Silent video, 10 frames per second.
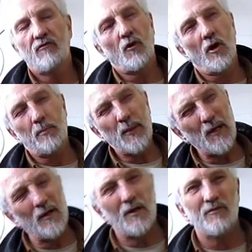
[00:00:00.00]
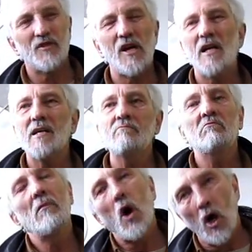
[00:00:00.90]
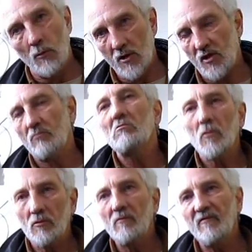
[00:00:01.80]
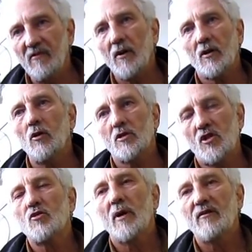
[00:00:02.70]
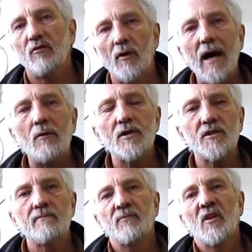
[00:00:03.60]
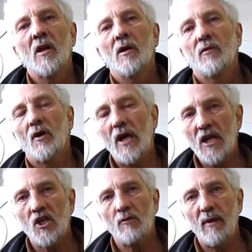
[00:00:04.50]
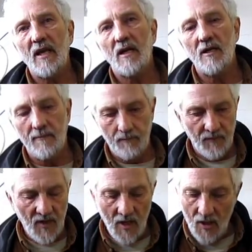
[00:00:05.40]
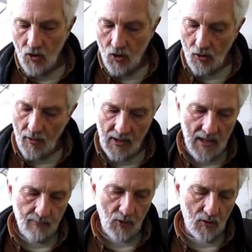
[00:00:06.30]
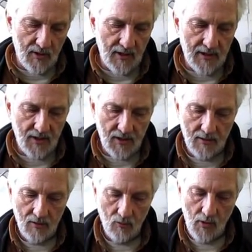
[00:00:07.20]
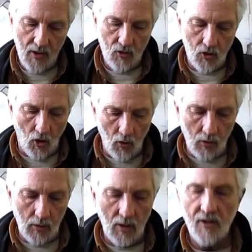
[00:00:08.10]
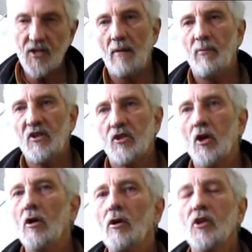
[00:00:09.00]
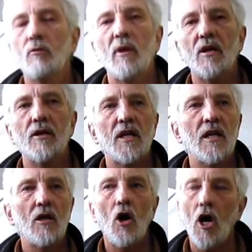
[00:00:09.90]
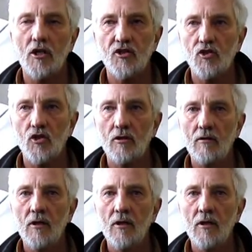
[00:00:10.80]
for a period of time, almost very close to 24 hours, they're incubated. During that process, we control temperature, humidity, oxygen.